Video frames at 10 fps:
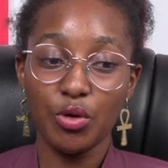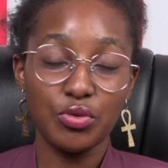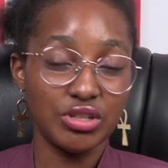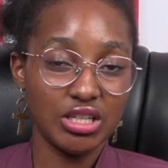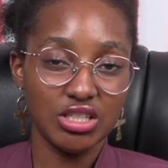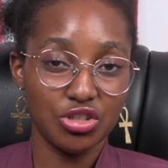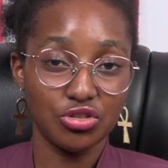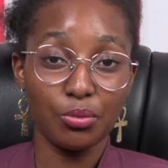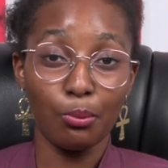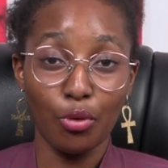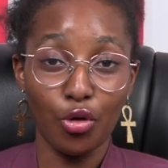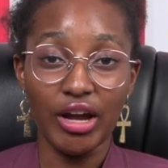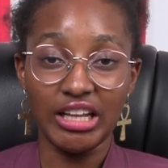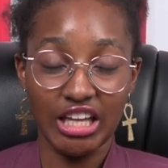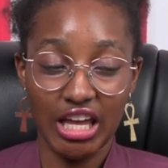your presentation more
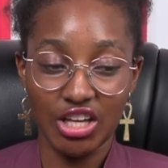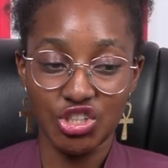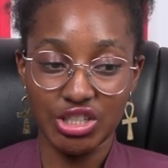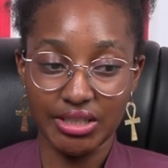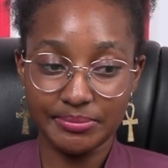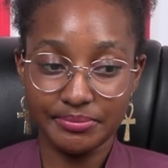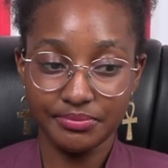engaging.